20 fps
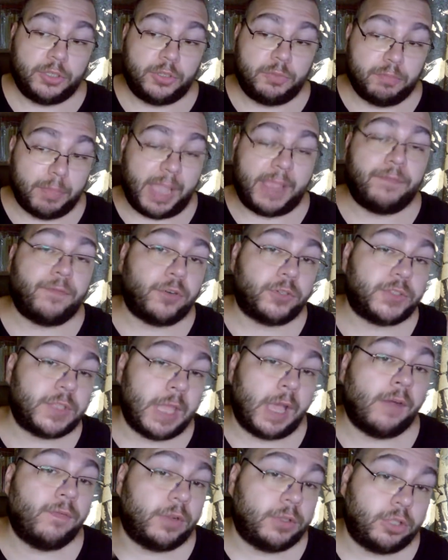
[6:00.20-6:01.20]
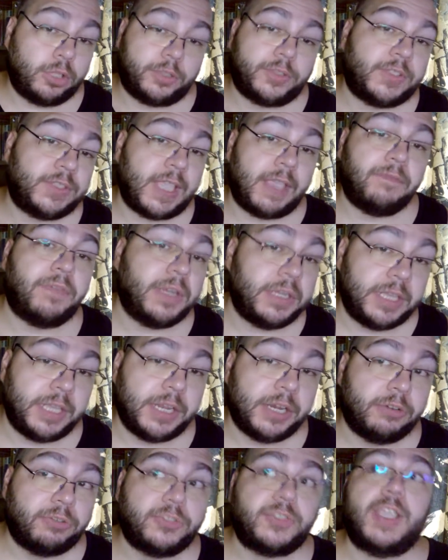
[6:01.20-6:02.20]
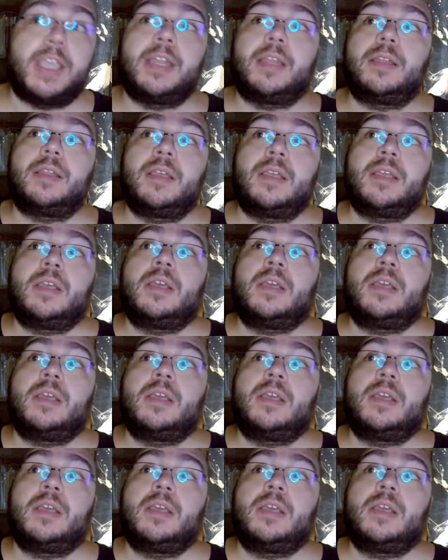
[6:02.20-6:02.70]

my first novel took 7 years, and